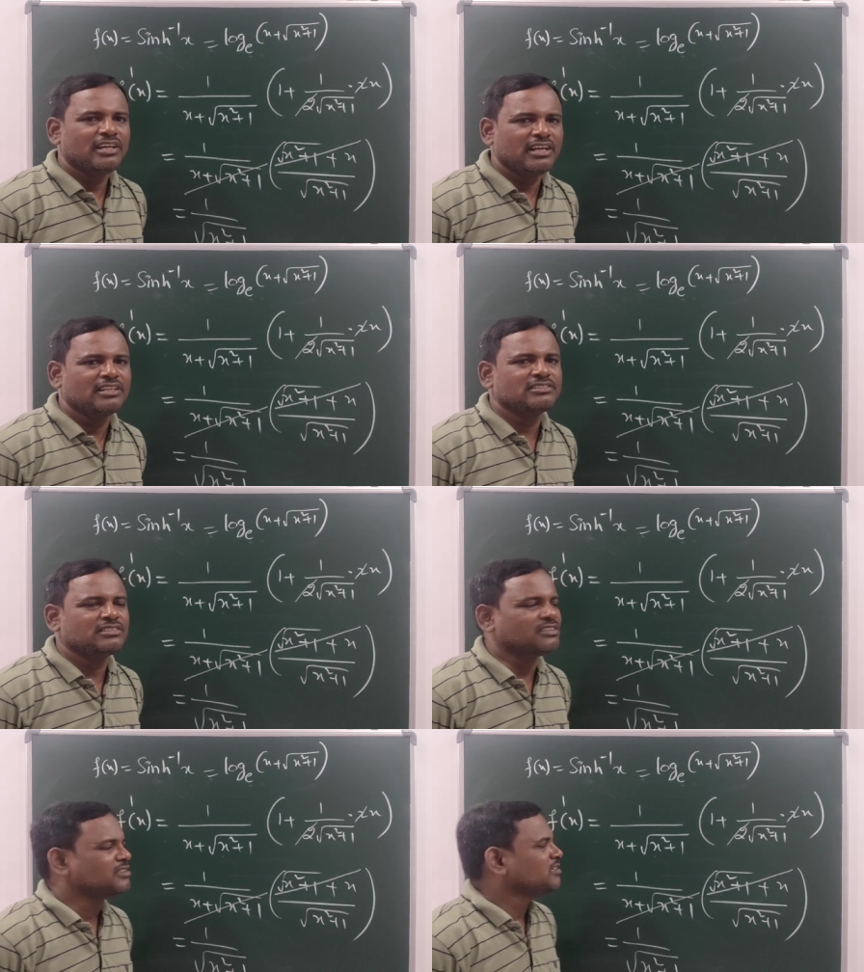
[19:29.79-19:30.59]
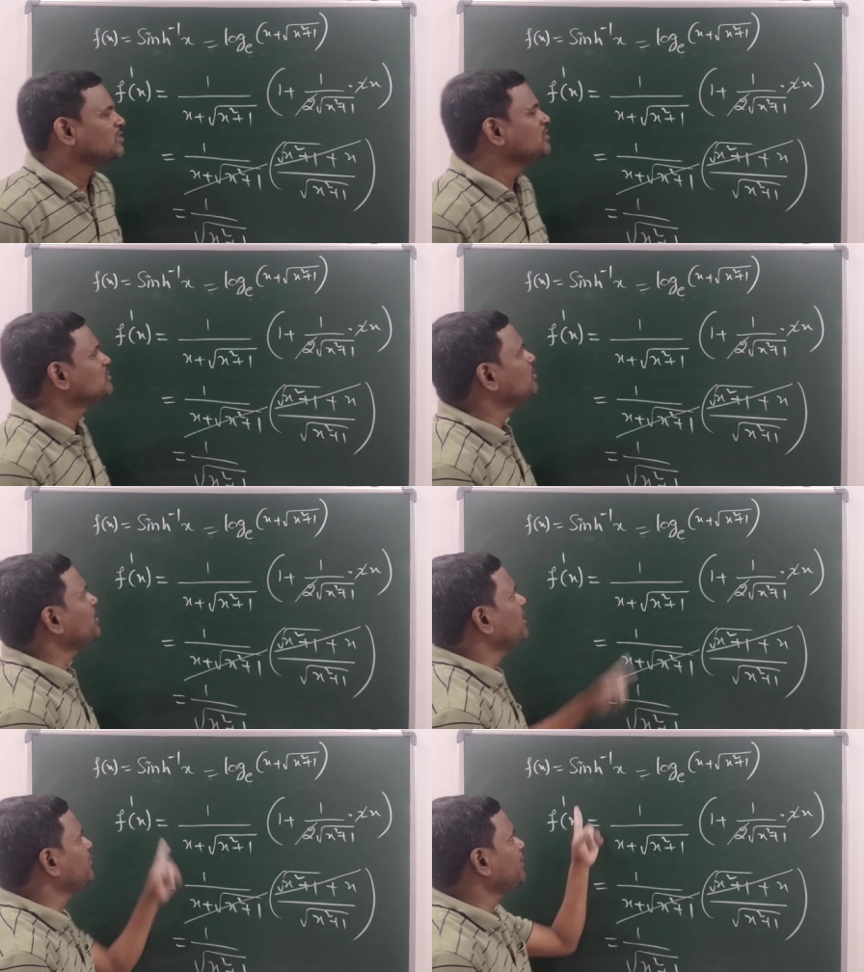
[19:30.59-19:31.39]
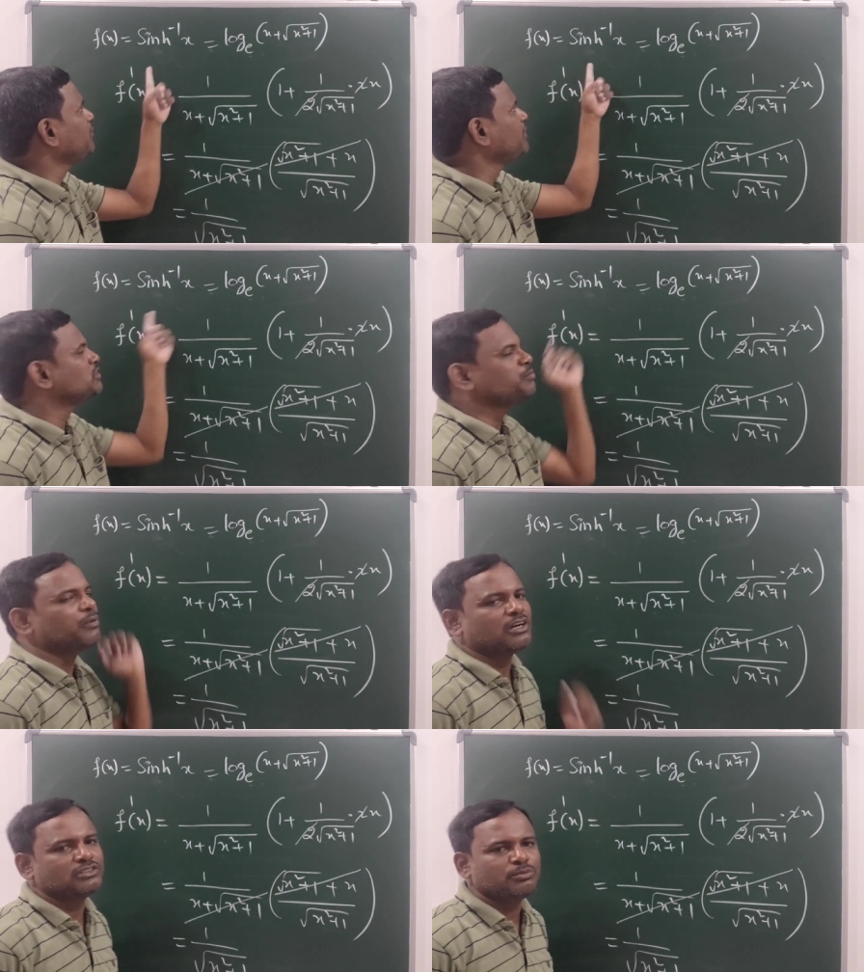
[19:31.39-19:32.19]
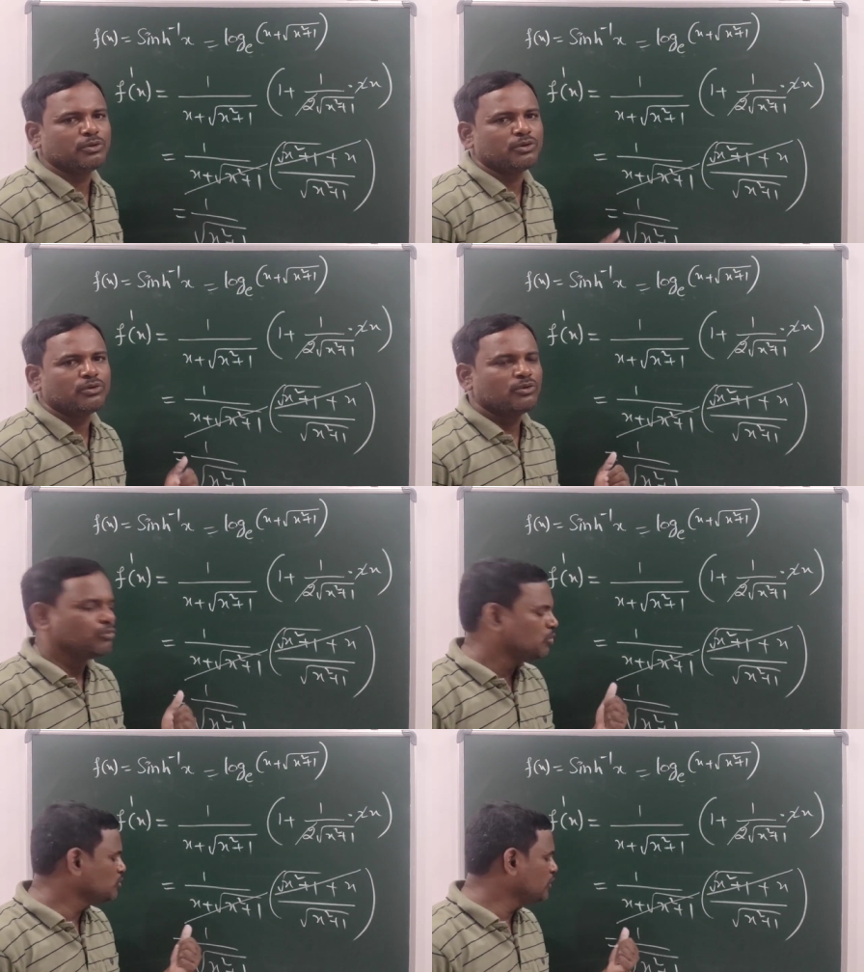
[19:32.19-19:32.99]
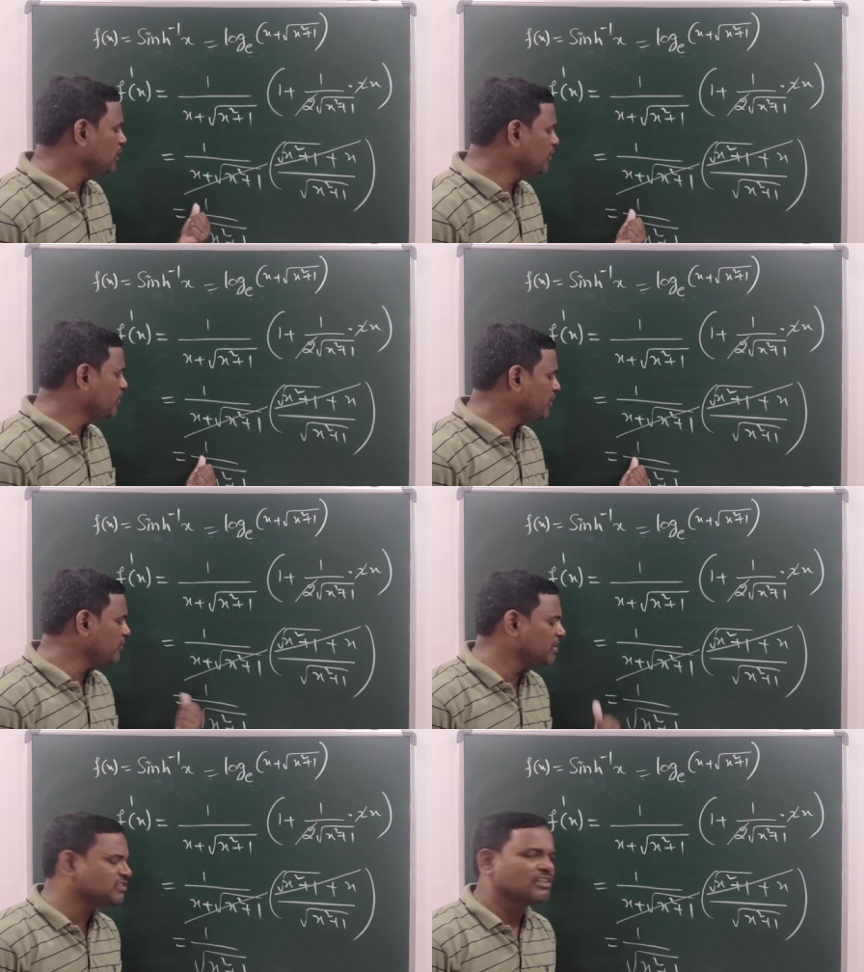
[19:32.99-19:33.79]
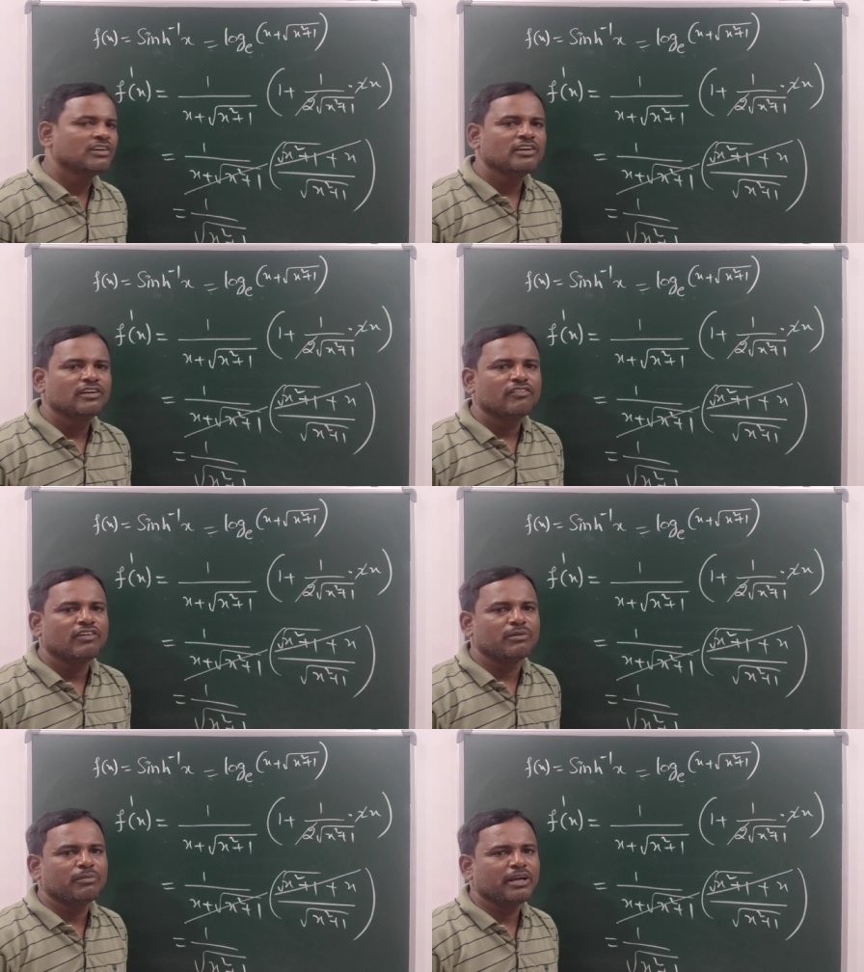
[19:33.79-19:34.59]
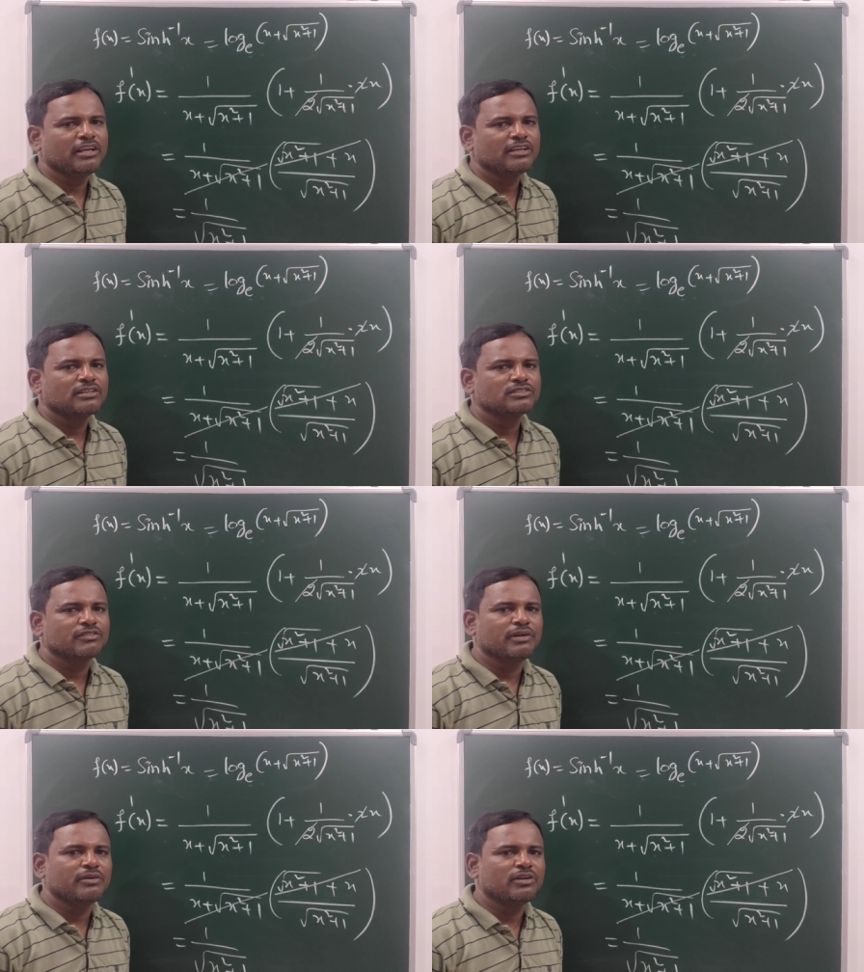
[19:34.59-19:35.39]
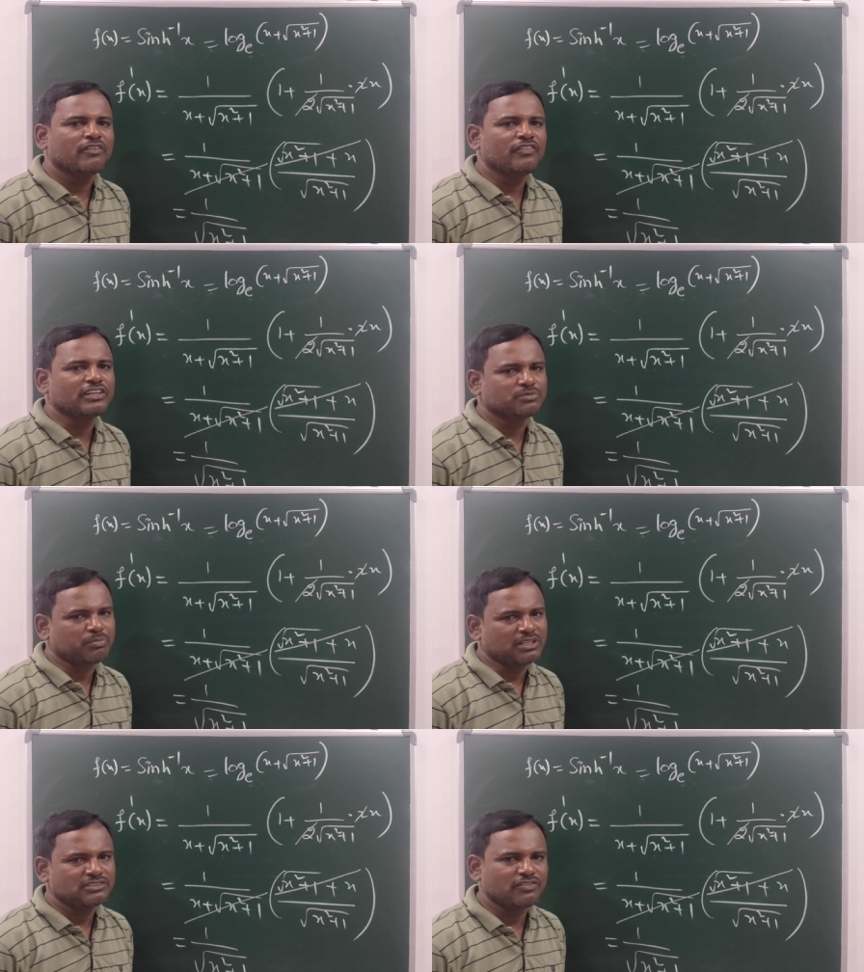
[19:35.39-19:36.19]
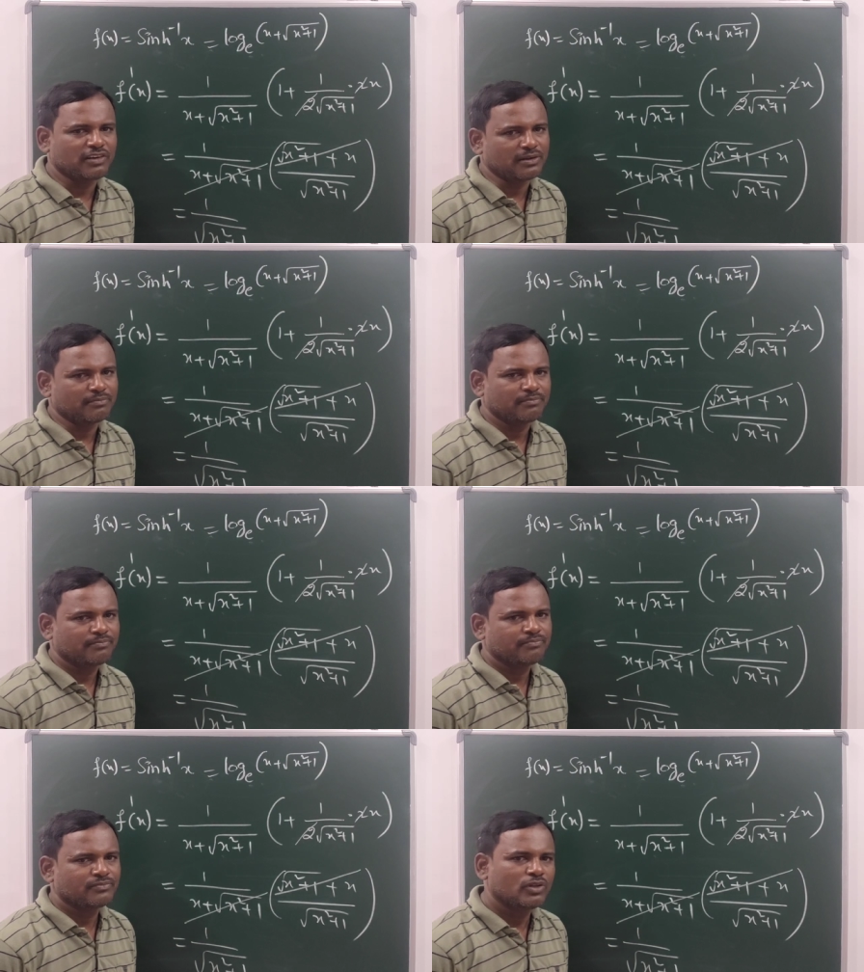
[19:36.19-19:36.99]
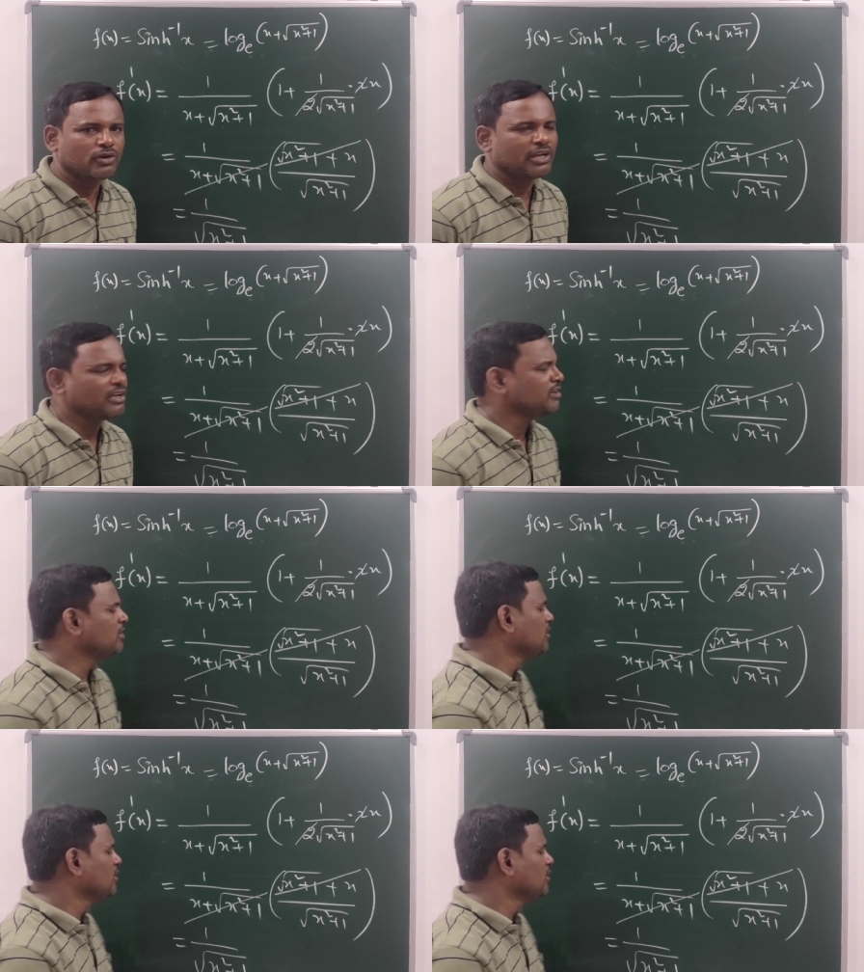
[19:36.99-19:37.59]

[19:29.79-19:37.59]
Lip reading: Hence, so derivative is possible. Whose derivative is 1 by square root of x plus 1. Okay.